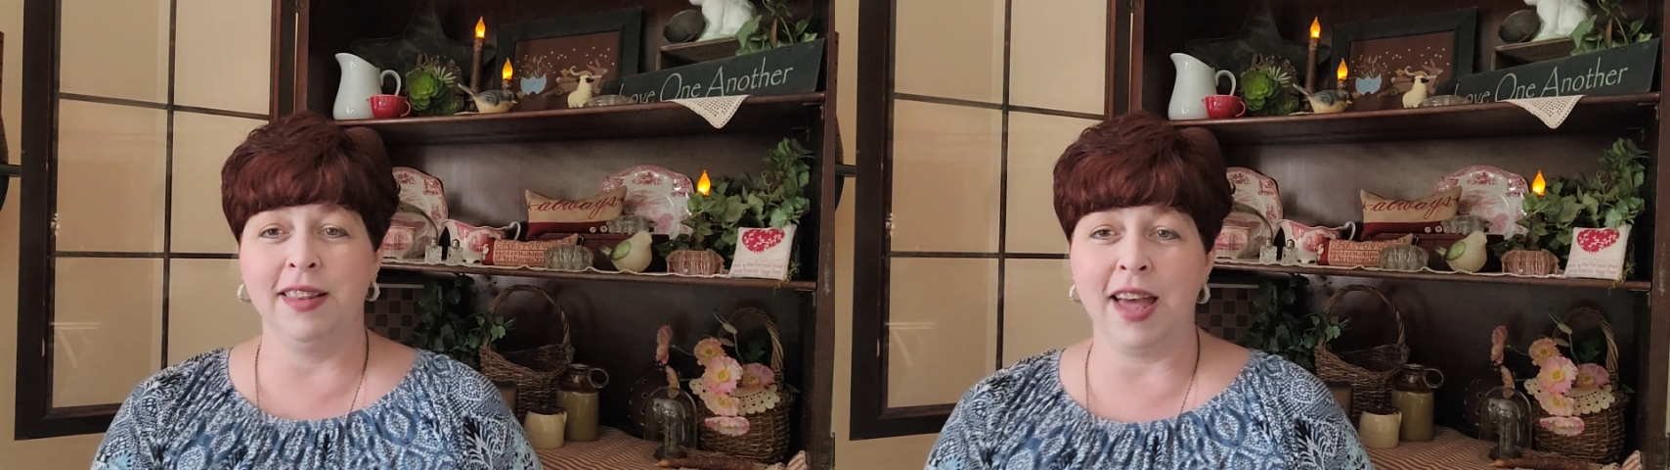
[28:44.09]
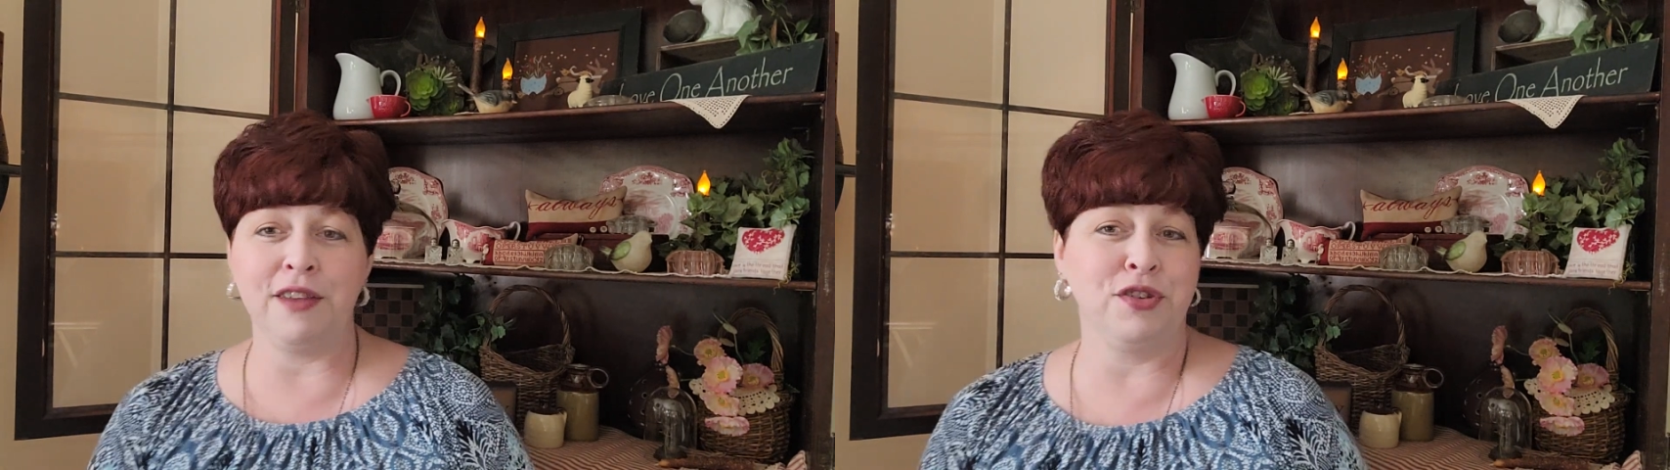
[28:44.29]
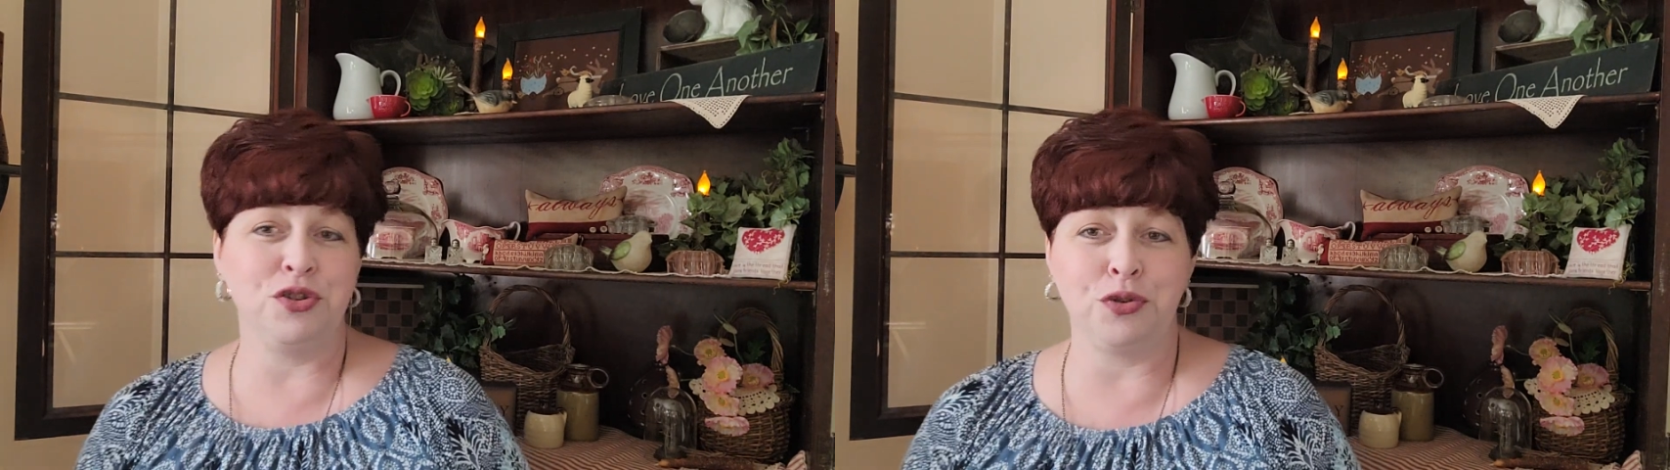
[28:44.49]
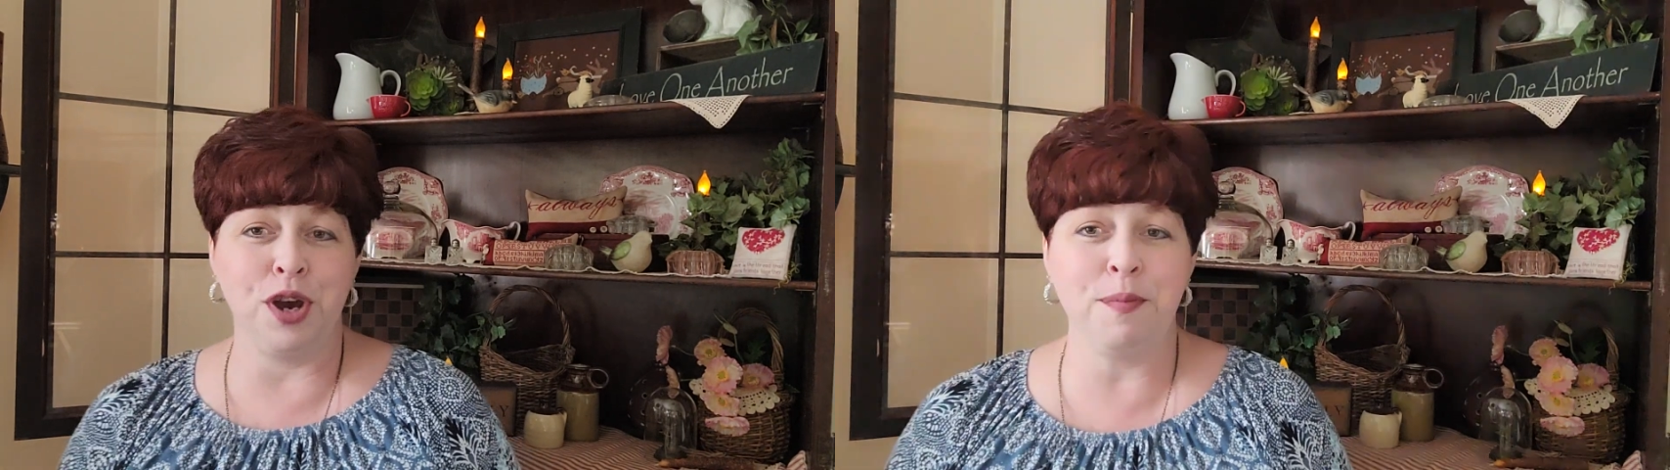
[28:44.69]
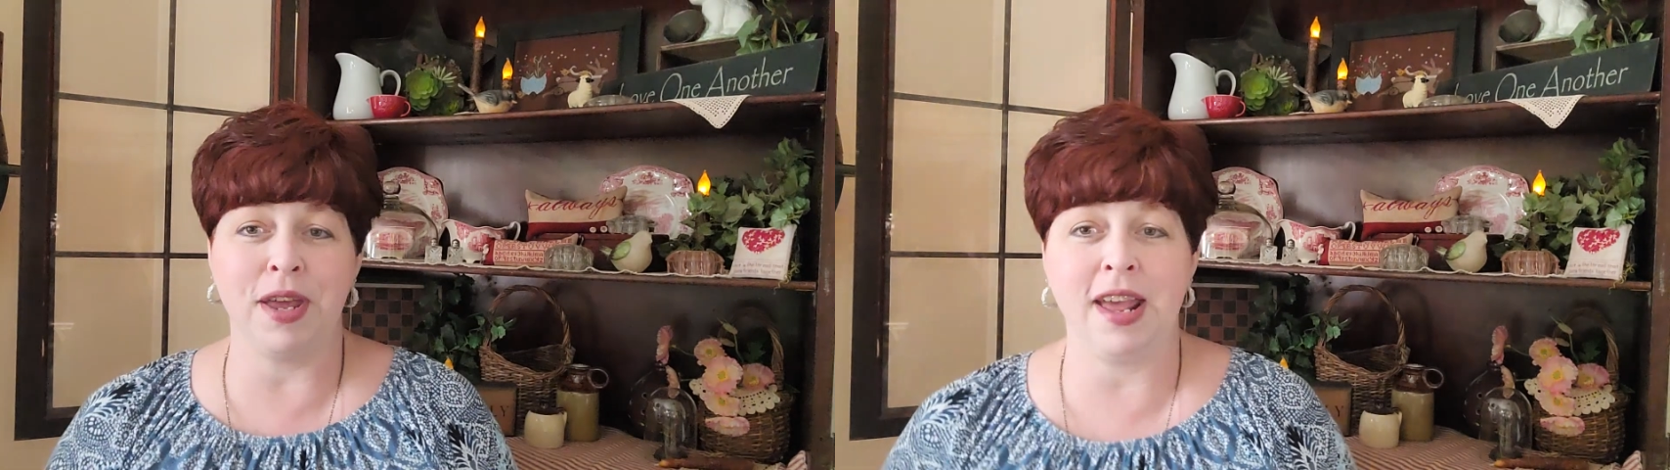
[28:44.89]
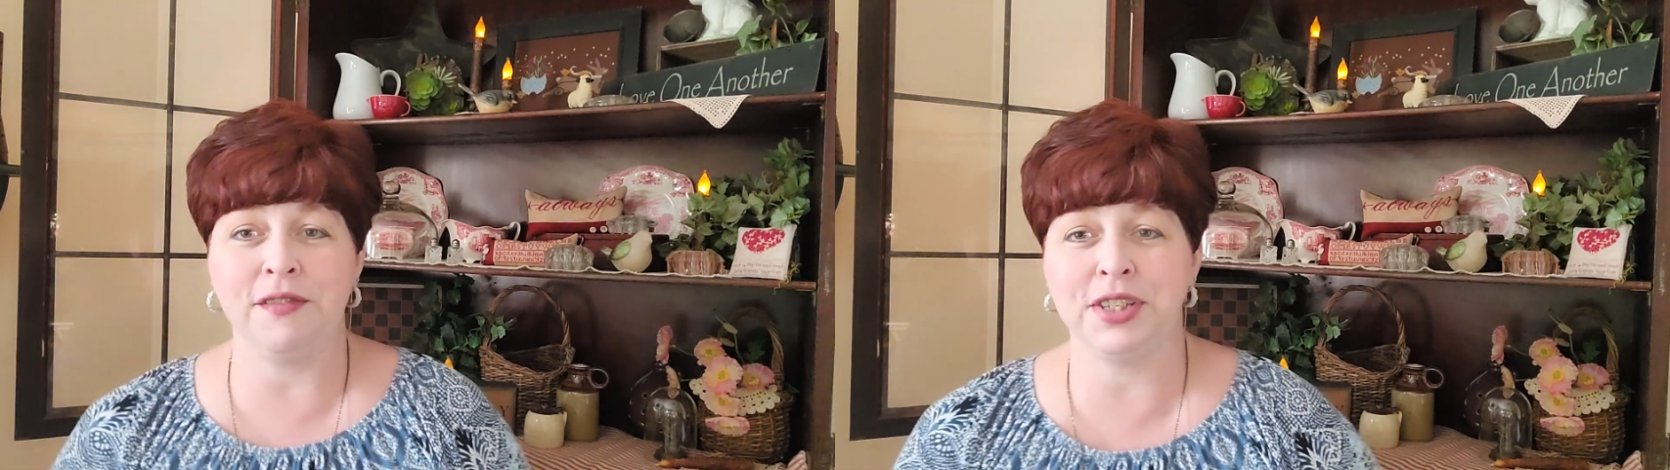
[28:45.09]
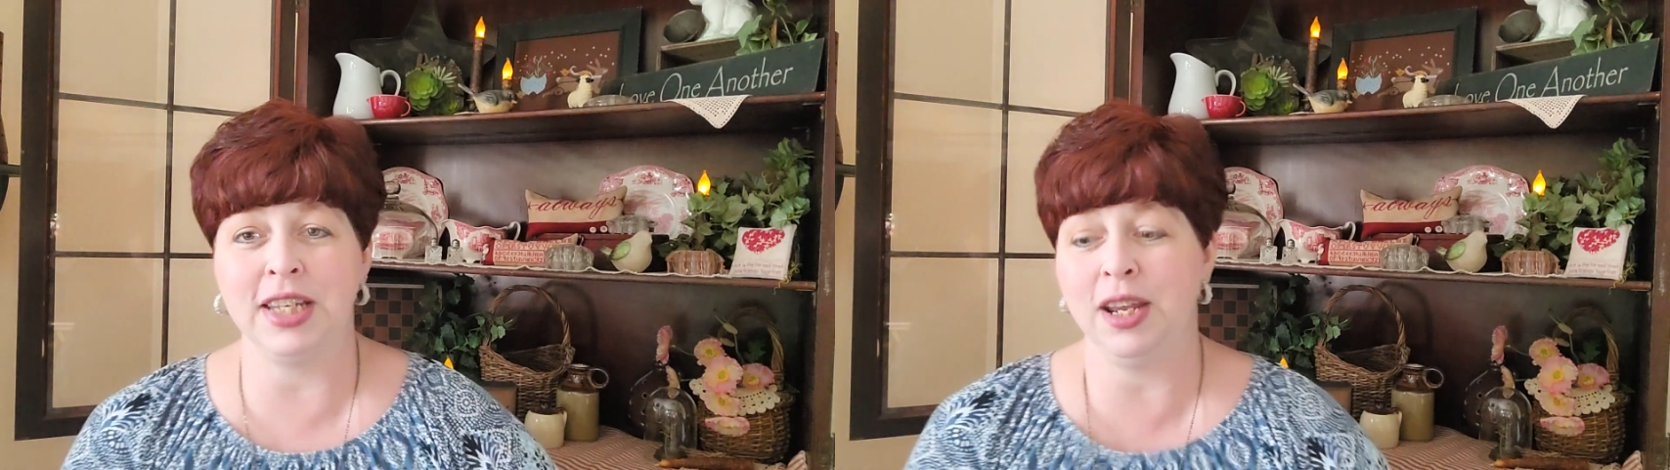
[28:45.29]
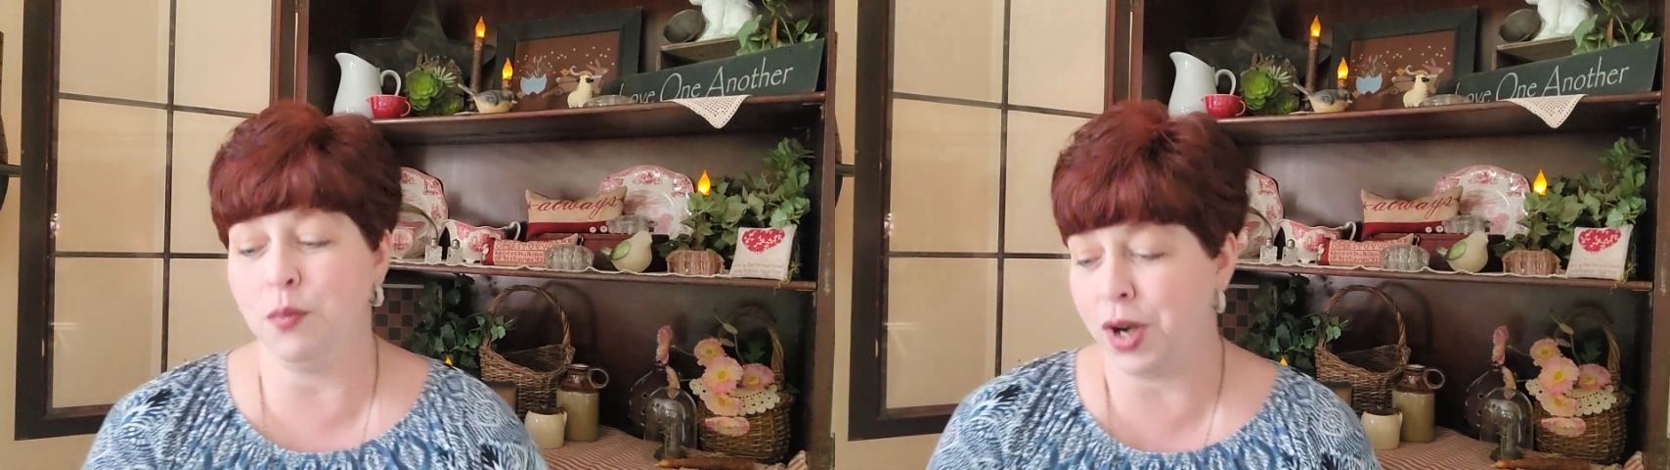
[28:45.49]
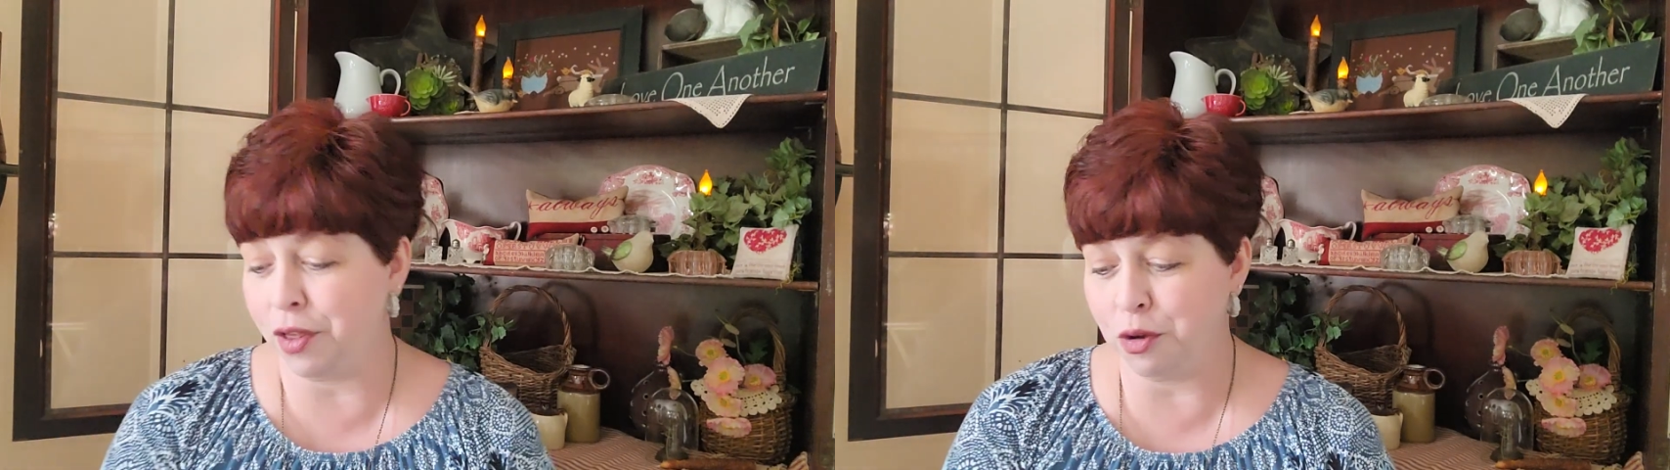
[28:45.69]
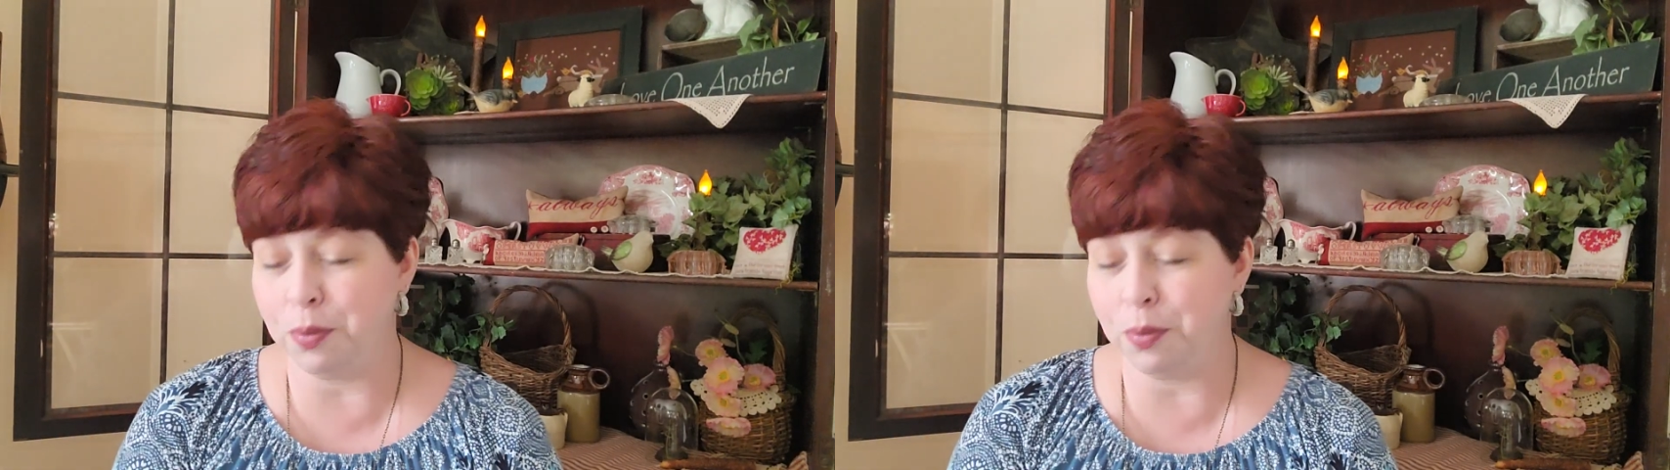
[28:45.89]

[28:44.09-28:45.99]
a lot of enjoyment out of seeing what other